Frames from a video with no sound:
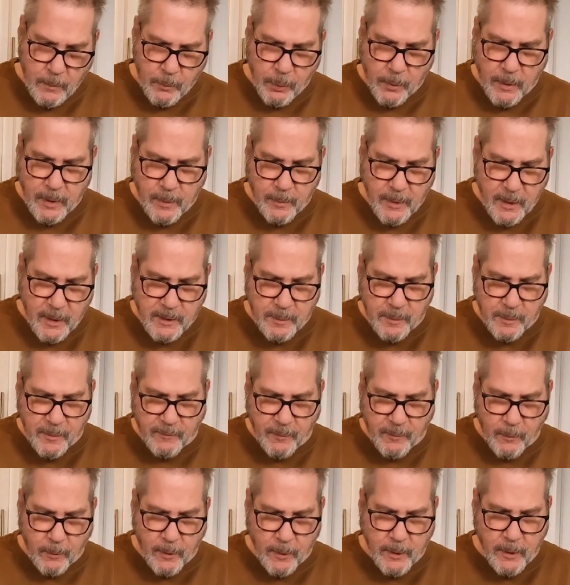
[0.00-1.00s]
pretty much
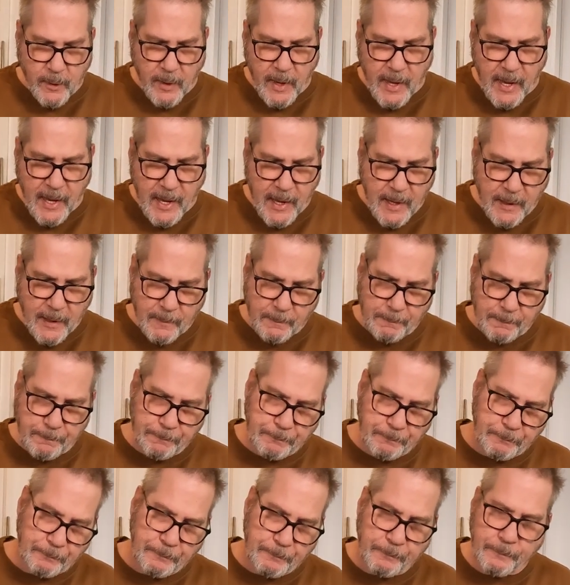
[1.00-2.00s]
before you add
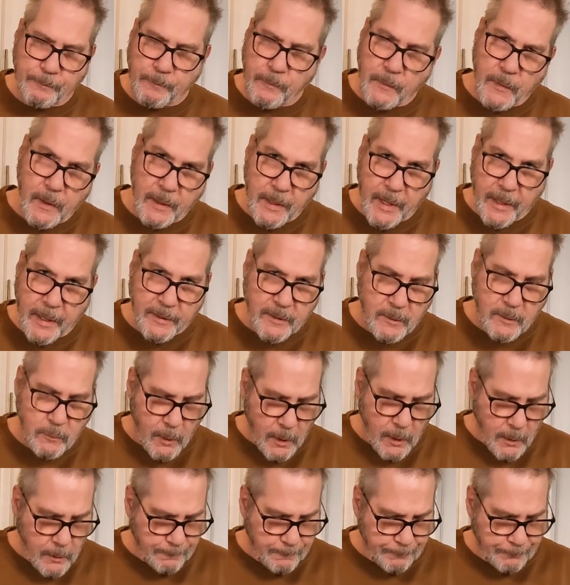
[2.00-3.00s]
the next
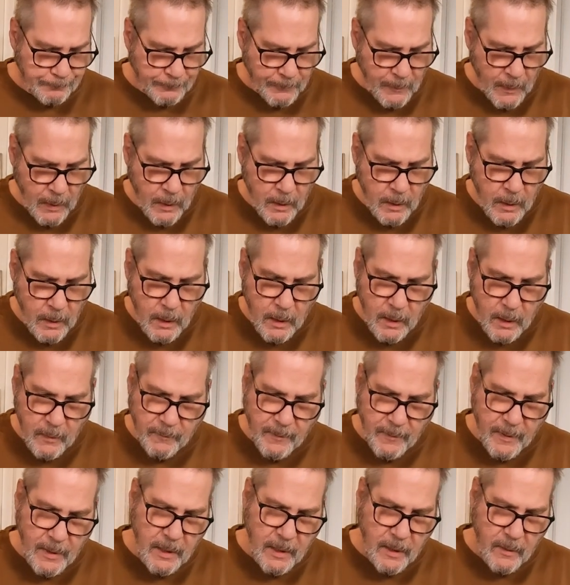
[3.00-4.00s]
one.
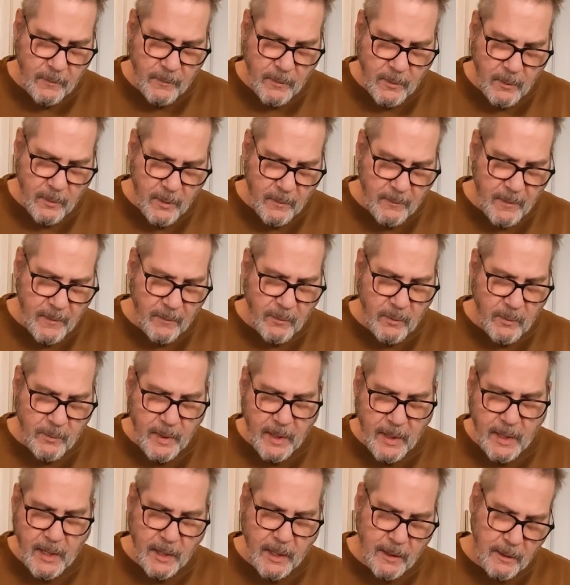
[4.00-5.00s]
If any of you have ever
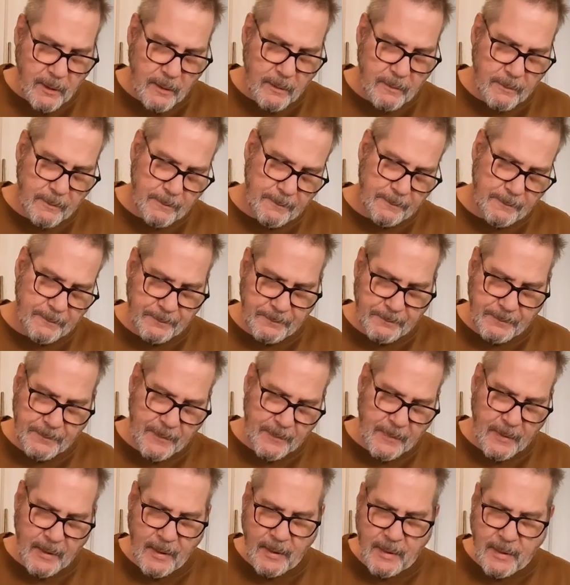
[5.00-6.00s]
made
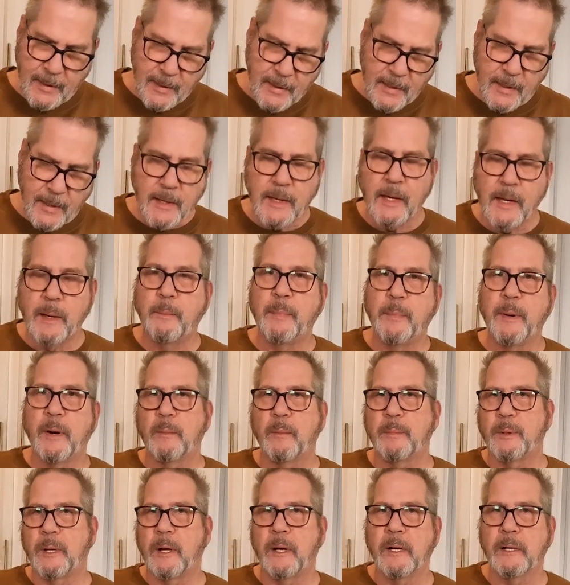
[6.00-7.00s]
a
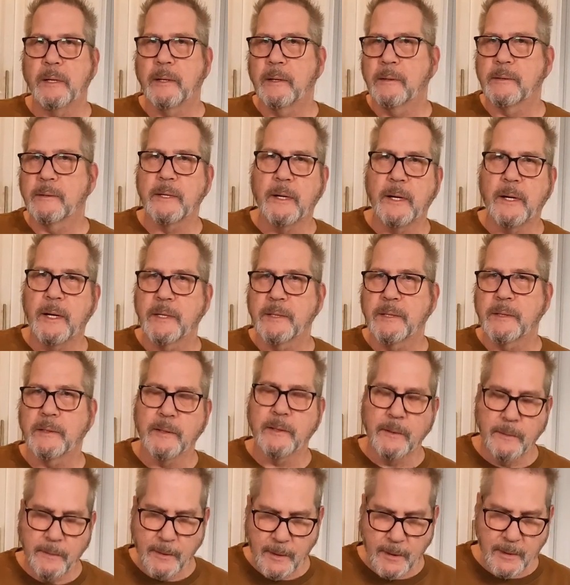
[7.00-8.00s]
beurre blanc sauce,
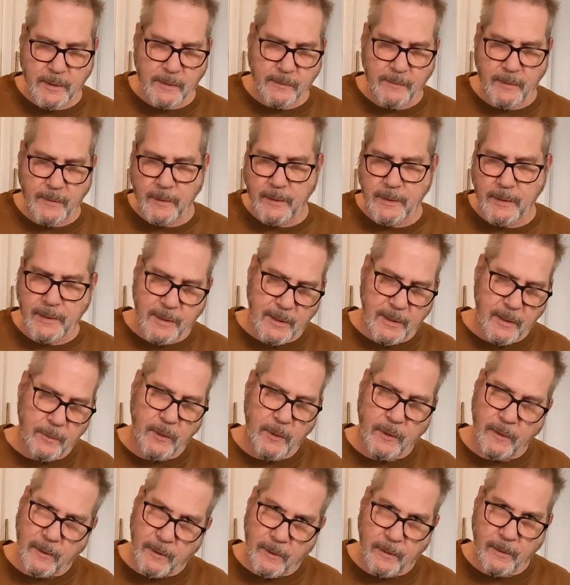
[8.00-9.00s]
it's very
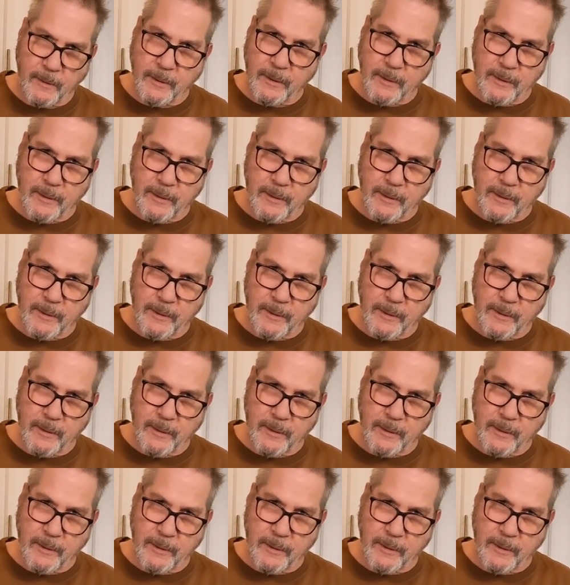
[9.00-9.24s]
similar.